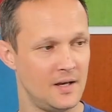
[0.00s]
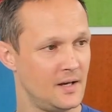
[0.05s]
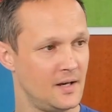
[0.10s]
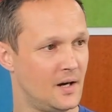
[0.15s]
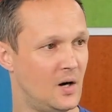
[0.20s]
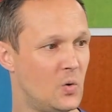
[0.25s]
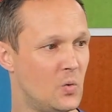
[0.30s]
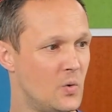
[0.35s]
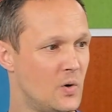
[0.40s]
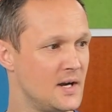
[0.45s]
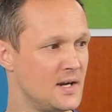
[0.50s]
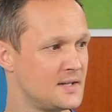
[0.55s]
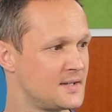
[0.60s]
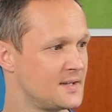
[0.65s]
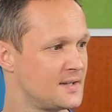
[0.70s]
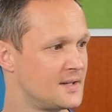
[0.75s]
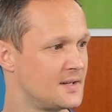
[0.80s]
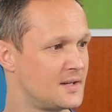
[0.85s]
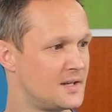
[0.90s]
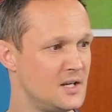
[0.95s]
always
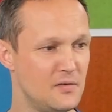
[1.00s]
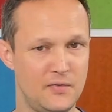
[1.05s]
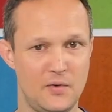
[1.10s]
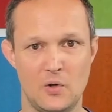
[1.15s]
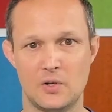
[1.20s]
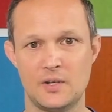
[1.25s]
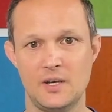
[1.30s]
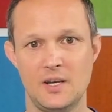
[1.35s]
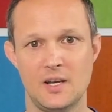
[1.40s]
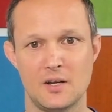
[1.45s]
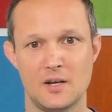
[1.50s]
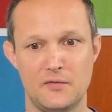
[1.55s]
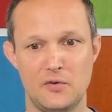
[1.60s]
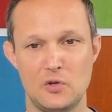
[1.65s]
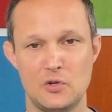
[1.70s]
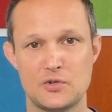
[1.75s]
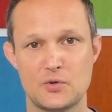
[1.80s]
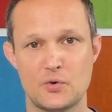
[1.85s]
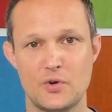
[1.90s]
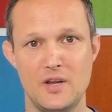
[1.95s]
default in a
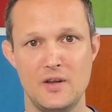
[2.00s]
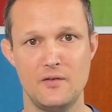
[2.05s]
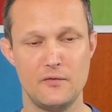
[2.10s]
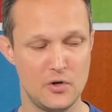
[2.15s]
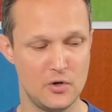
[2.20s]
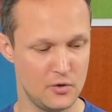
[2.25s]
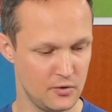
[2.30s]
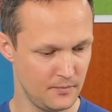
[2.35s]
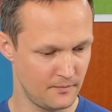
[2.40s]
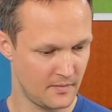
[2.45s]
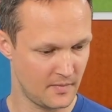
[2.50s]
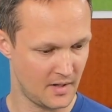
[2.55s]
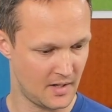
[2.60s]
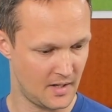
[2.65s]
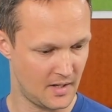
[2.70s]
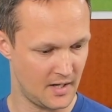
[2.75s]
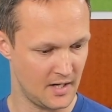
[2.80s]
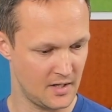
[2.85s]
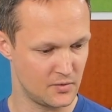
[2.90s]
full screen view. I